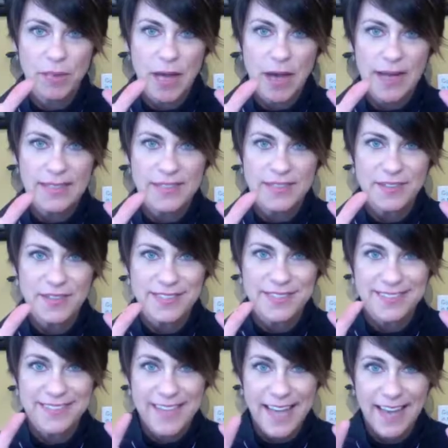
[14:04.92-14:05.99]
So that's 10
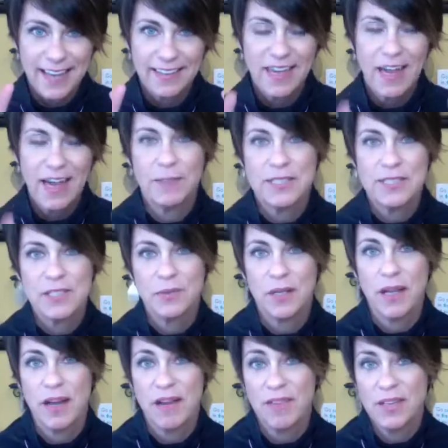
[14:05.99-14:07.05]
comments you will have on your
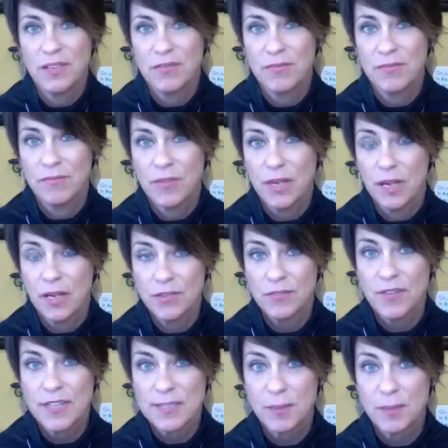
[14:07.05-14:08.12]
Facebook
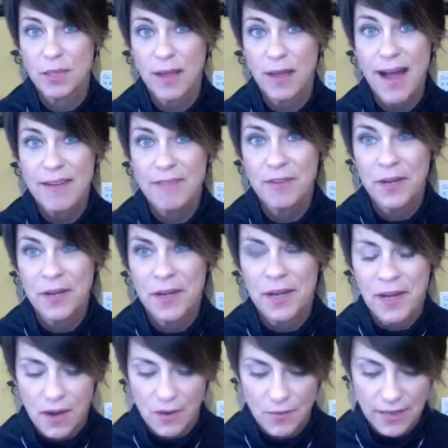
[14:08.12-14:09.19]
Live.
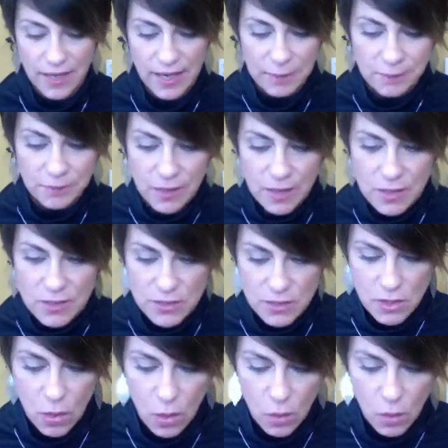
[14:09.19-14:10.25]
Okay,
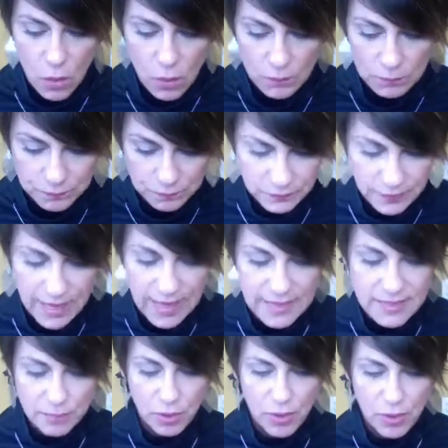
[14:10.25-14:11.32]
so that's
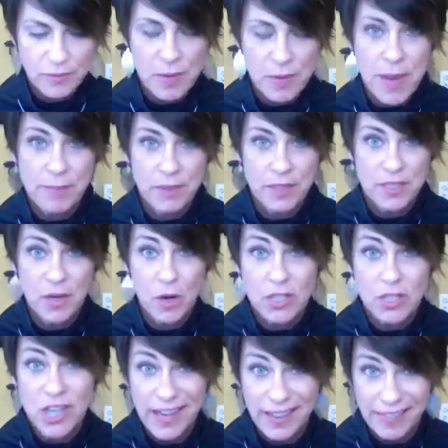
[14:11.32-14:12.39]
important. And remember to go
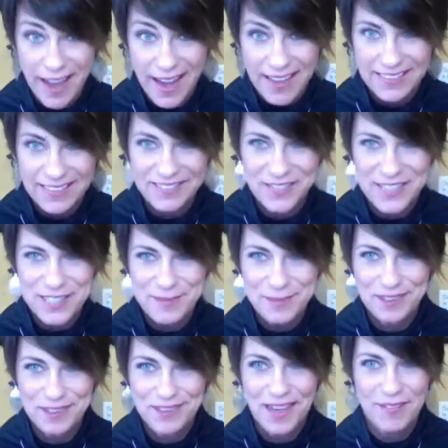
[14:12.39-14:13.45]
check that
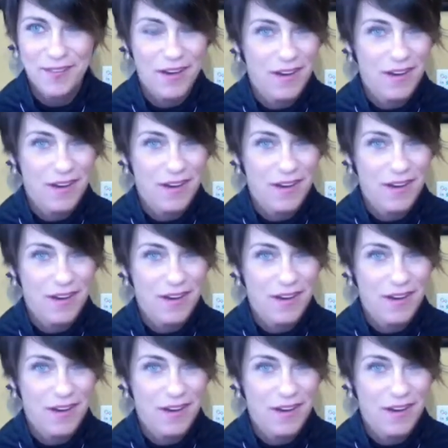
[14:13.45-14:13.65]
Facebook Live